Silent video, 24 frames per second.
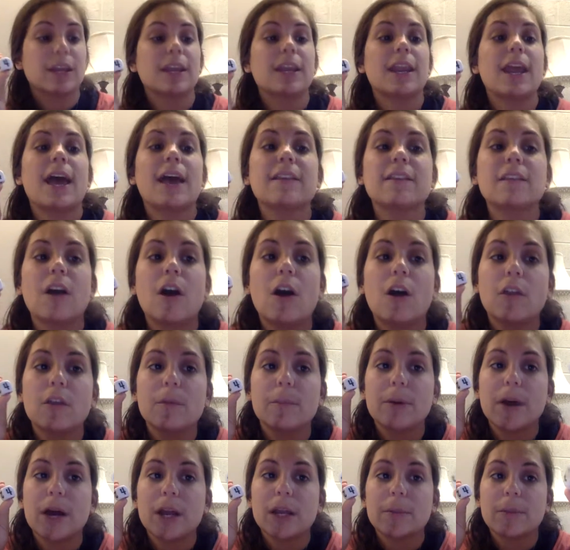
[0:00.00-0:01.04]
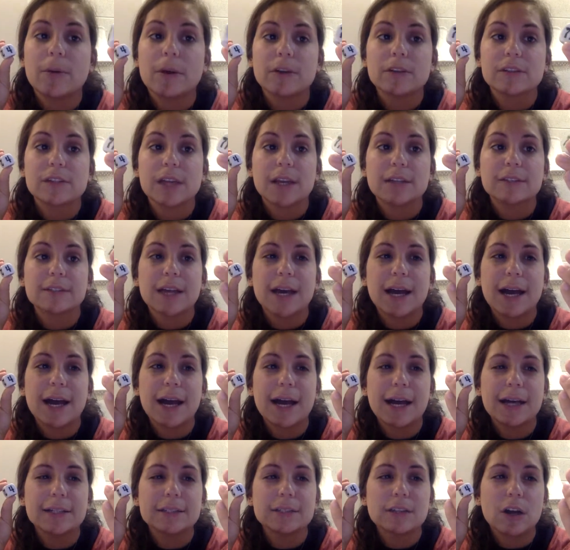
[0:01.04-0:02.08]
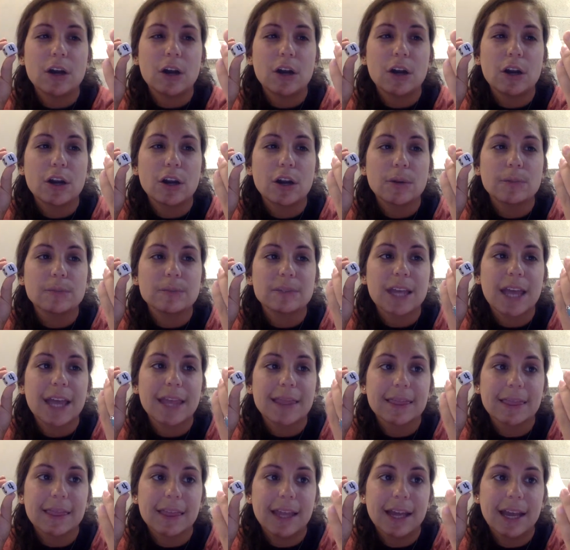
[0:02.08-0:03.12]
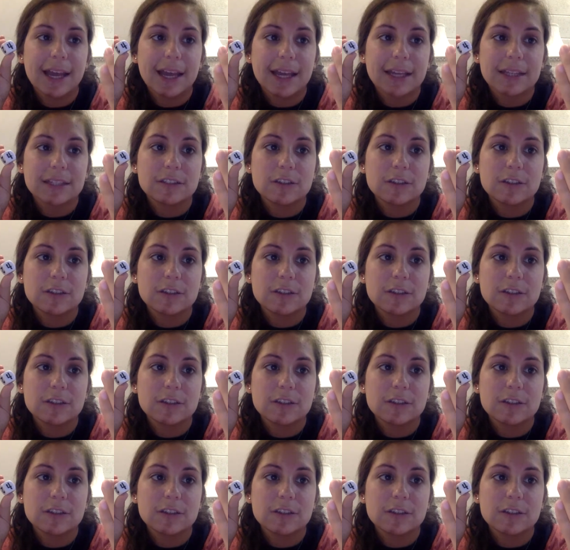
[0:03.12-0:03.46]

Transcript: It has all the body parts. It has eyes, arms, and legs.